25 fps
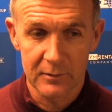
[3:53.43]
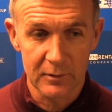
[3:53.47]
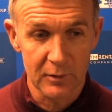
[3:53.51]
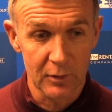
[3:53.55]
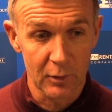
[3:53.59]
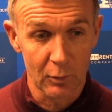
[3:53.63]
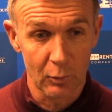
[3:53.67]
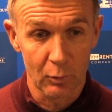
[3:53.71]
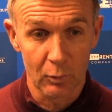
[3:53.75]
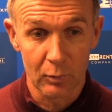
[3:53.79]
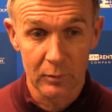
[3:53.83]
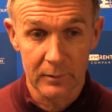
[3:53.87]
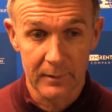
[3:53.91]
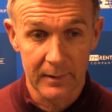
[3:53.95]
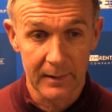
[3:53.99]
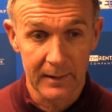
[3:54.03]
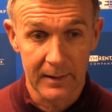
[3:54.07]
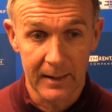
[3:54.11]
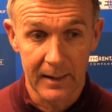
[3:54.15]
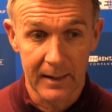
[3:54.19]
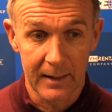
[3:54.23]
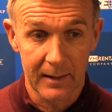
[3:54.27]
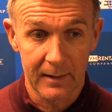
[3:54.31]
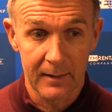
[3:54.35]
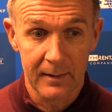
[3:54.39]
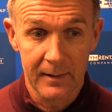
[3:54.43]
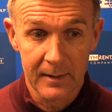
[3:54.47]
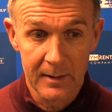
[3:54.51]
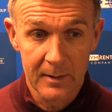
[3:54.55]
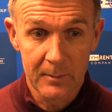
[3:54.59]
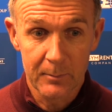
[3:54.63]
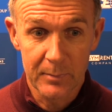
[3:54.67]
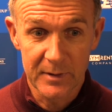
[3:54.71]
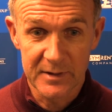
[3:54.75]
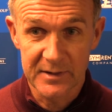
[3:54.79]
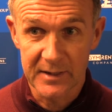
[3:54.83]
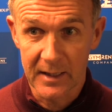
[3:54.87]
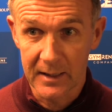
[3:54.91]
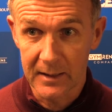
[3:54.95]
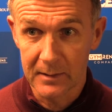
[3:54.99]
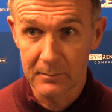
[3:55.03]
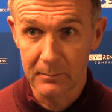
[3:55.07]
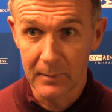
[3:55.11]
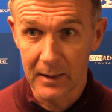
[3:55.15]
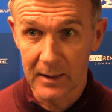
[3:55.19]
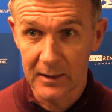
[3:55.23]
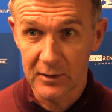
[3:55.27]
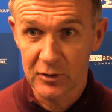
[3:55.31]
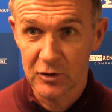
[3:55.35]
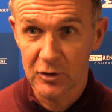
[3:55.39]
you know, to get beside
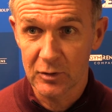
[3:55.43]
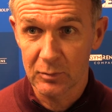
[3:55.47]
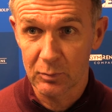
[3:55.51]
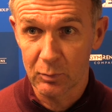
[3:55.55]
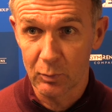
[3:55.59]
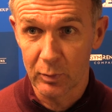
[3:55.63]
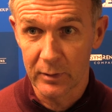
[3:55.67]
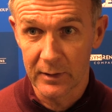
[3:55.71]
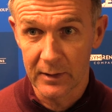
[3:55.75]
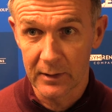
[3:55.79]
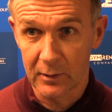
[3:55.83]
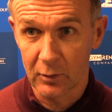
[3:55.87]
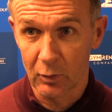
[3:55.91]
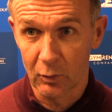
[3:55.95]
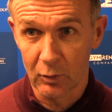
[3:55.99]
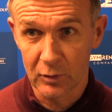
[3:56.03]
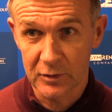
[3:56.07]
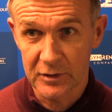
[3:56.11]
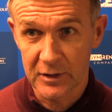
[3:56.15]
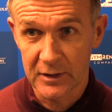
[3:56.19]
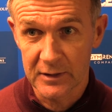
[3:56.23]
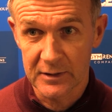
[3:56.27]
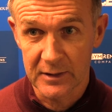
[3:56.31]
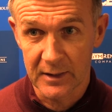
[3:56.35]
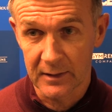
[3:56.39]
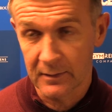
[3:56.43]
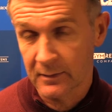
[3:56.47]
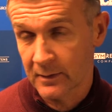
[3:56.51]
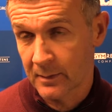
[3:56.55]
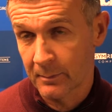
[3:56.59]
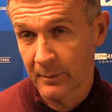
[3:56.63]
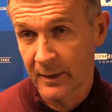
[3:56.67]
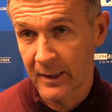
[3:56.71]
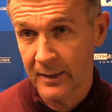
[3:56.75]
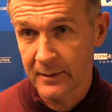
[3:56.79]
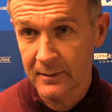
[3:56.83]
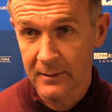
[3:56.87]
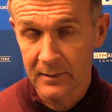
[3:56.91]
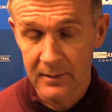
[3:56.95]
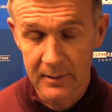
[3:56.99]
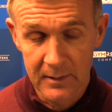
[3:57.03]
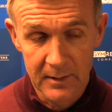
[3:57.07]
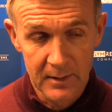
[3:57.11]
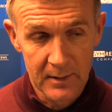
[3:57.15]
Mitch when the crosses are coming in,